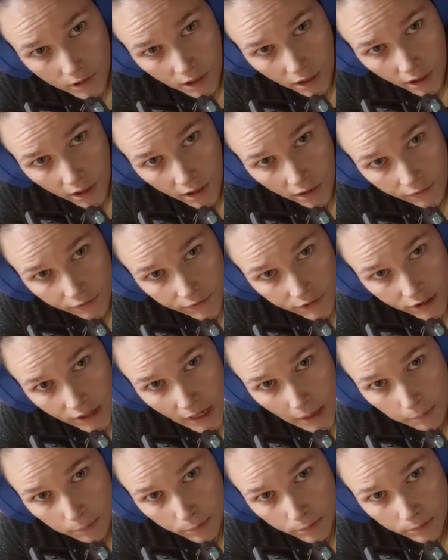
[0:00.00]
cut off the
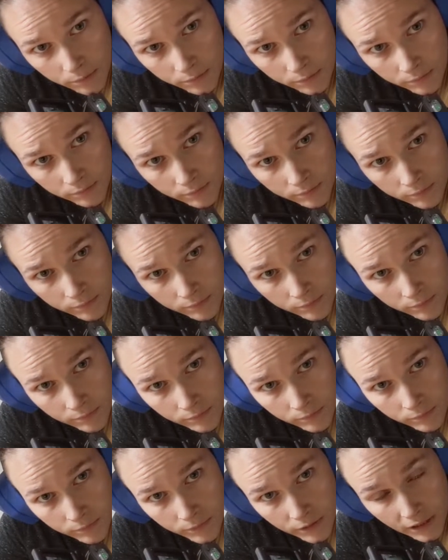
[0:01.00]
top.
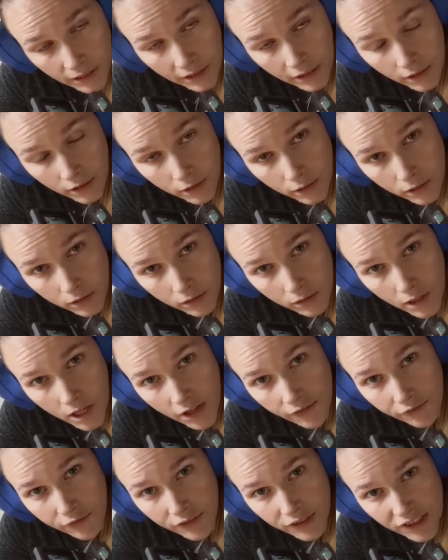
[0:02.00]
Take a little
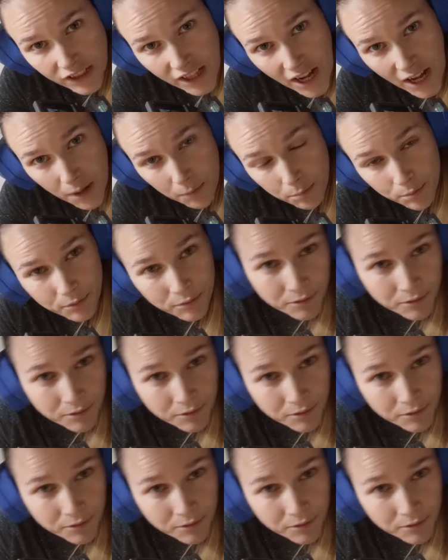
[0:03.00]
off the top.